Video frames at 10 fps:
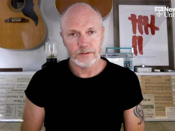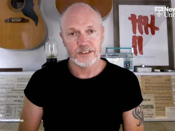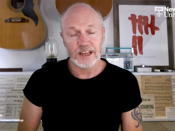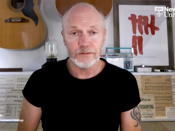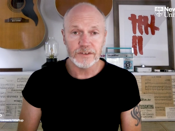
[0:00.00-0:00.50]

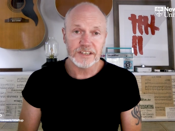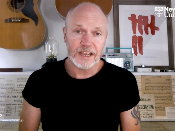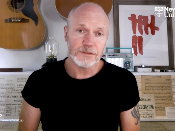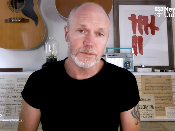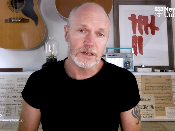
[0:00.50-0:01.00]

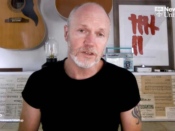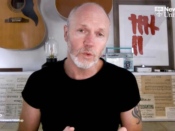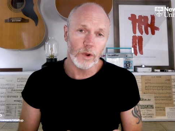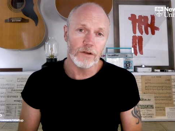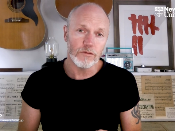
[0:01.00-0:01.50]
Self-assessment is a
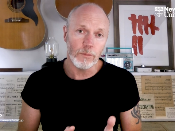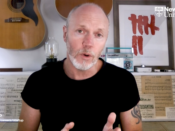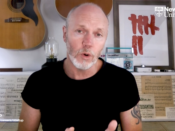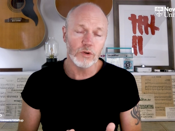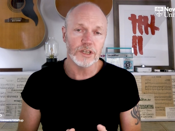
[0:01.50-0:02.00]
way of
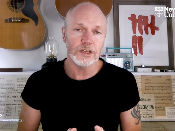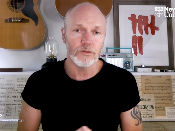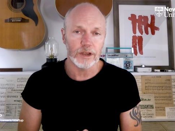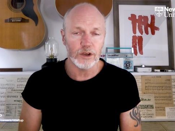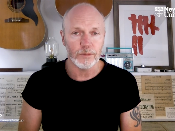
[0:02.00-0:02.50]
reporting your
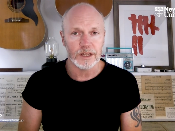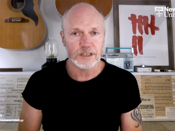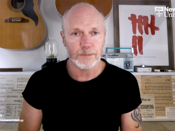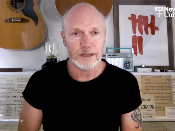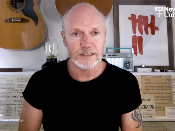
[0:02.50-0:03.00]
income and
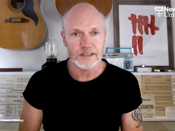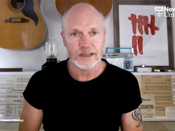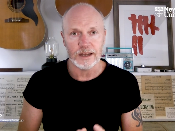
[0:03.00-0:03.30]
expenses